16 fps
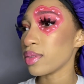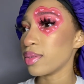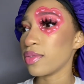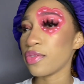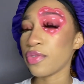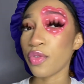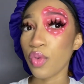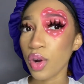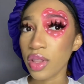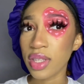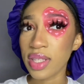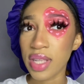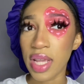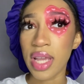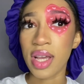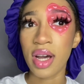for the sake
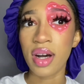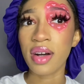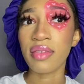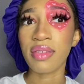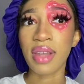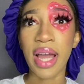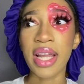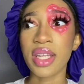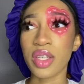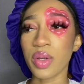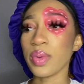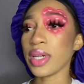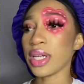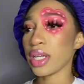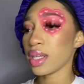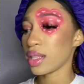of like doing
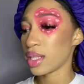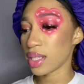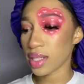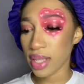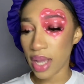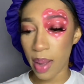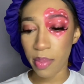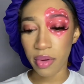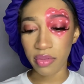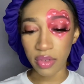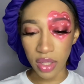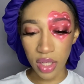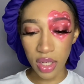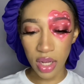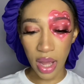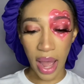this type of
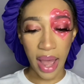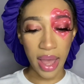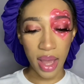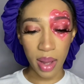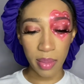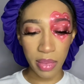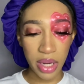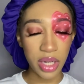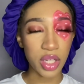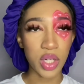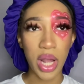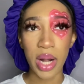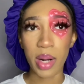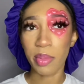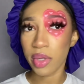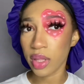look, I am gonna try to
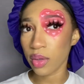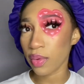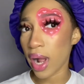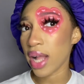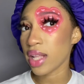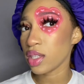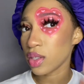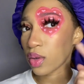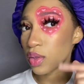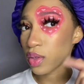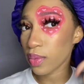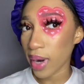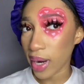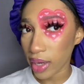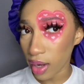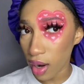put the rhinestones around the
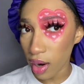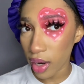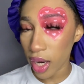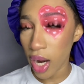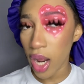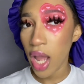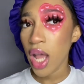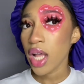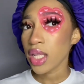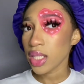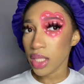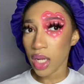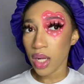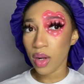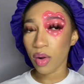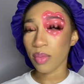heart.
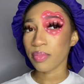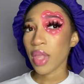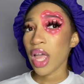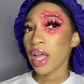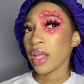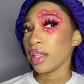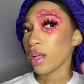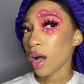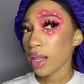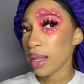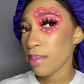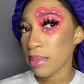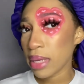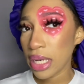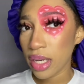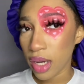So y'all let me
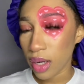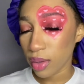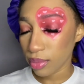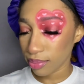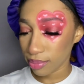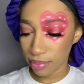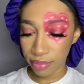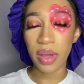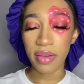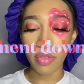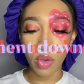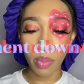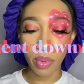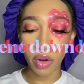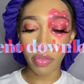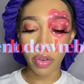know if you
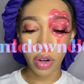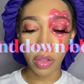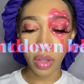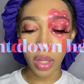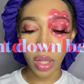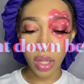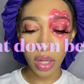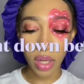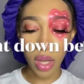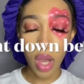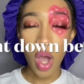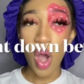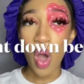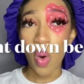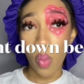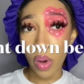prefer the look
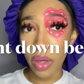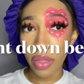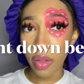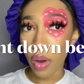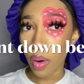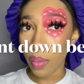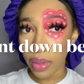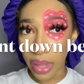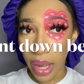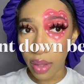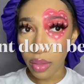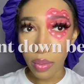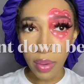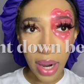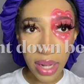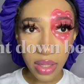with or without the
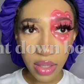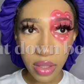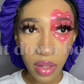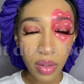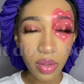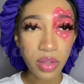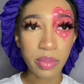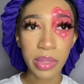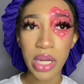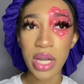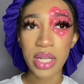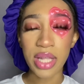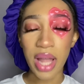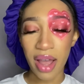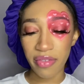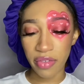rhinestones, because I
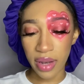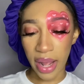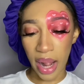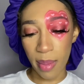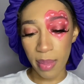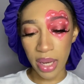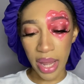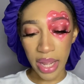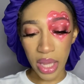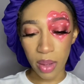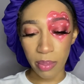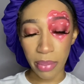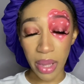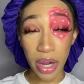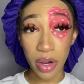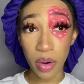feel like I'm gonna like it
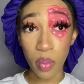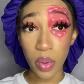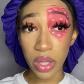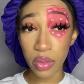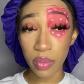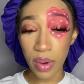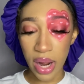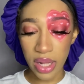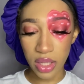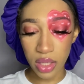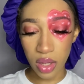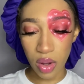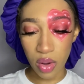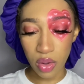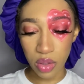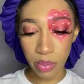better with rhinestones,
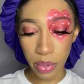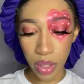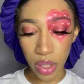but